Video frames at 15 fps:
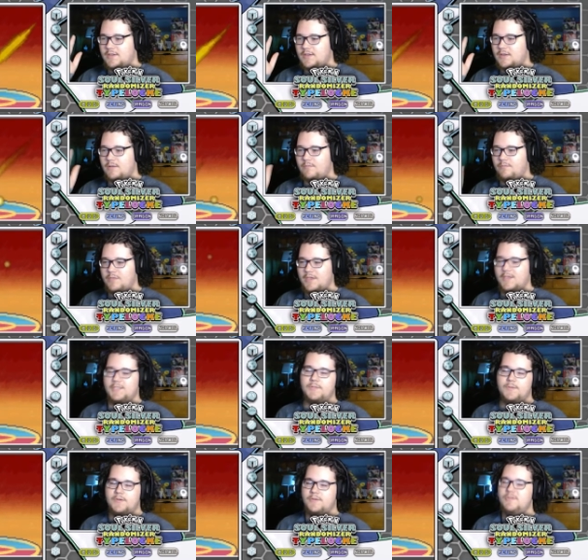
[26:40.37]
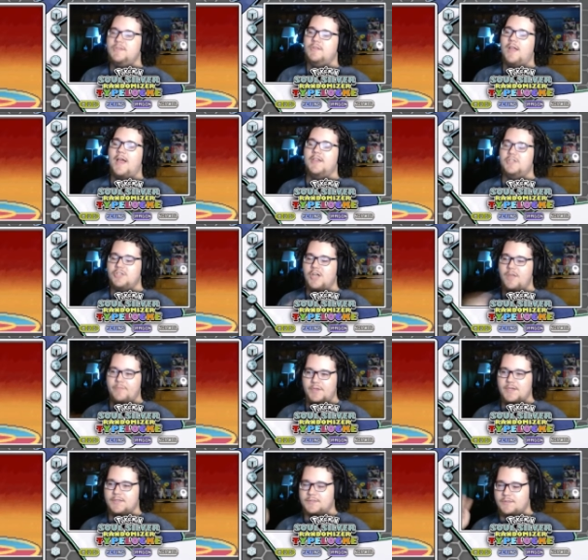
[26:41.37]
Because we used Slash, not
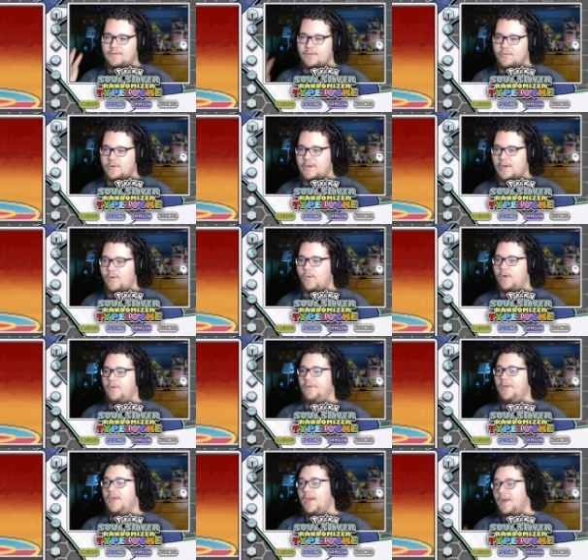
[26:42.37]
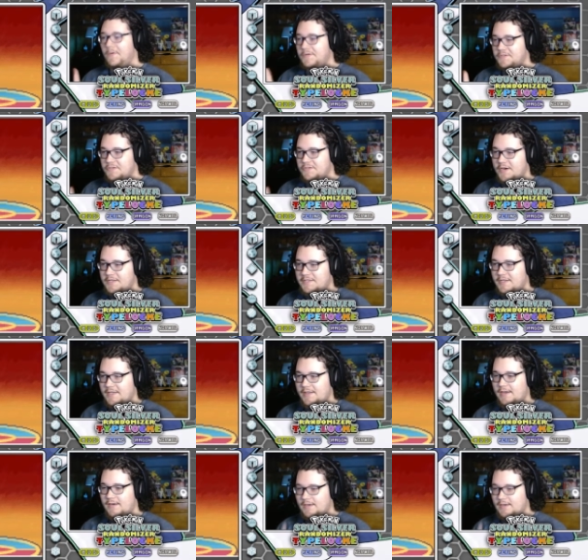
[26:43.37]
because of the recoil. Wasn't trying to say that.
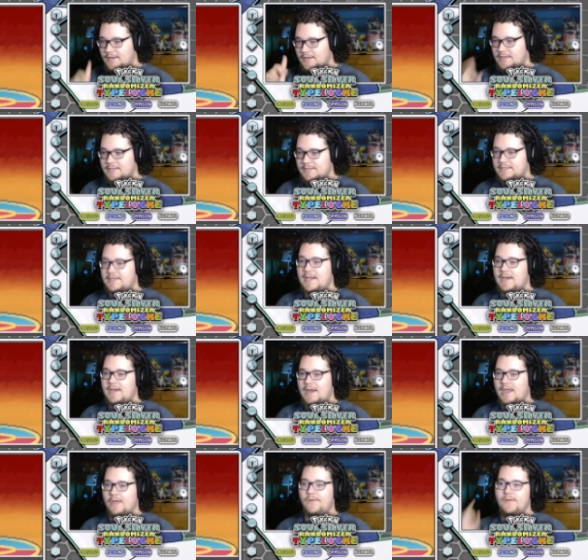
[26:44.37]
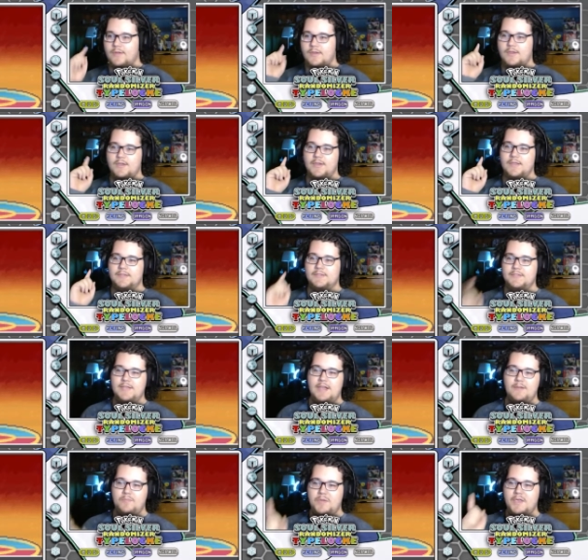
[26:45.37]
It's dead now. It's
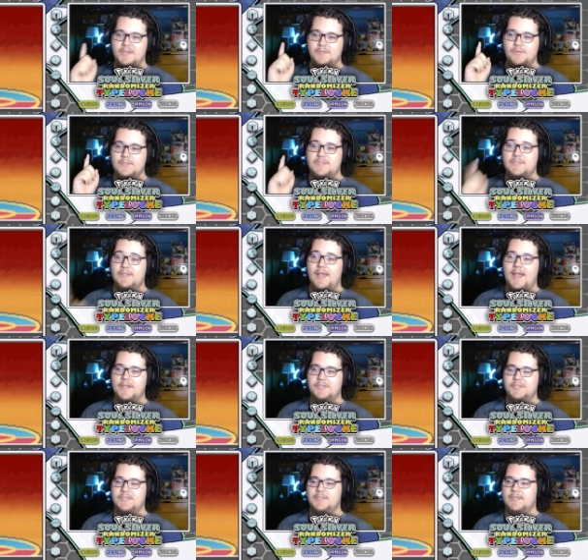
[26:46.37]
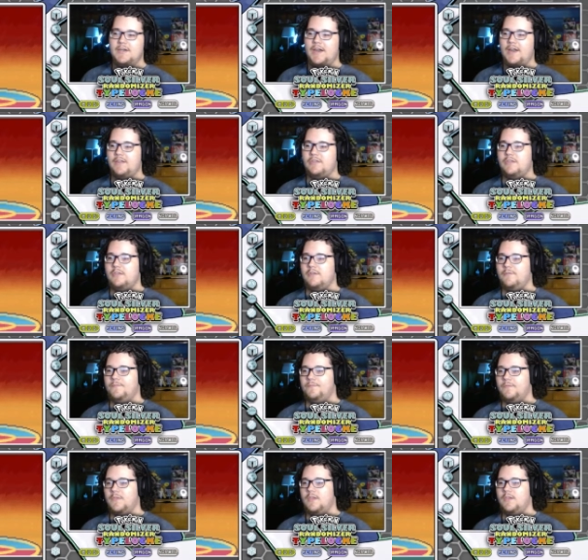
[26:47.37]
dead because we slashed it to death.
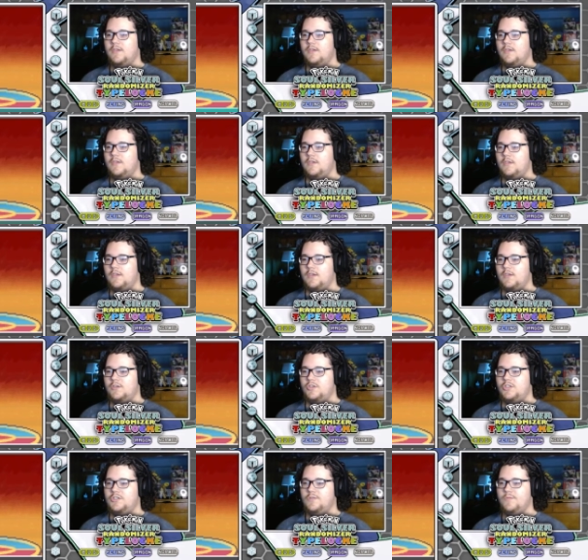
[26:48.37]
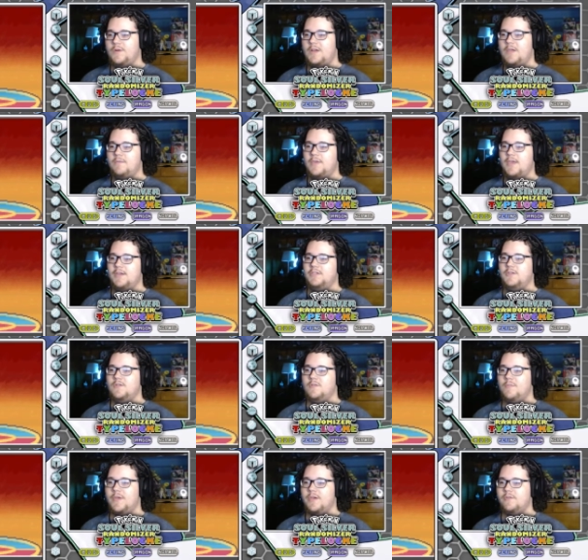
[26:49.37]
Should rename Keicho to
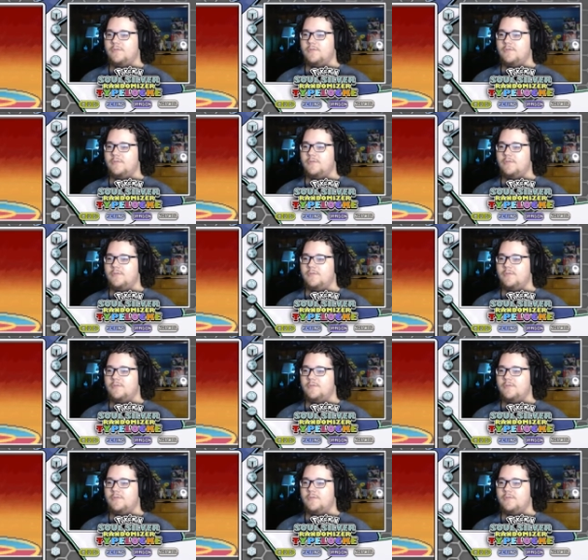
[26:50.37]
Michael.